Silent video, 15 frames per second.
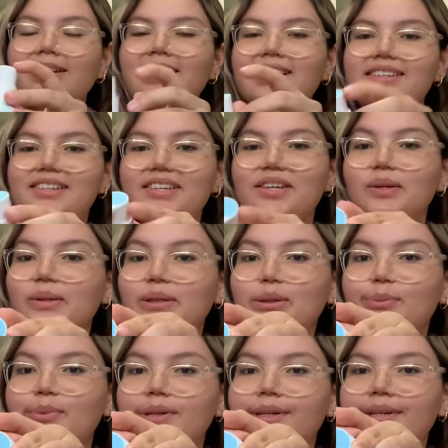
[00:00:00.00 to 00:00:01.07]
Has a cute little
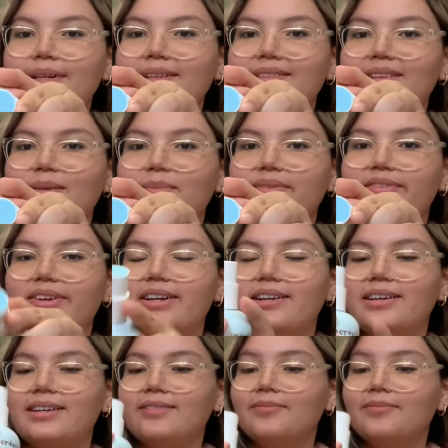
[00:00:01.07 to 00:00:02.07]
print on top of here.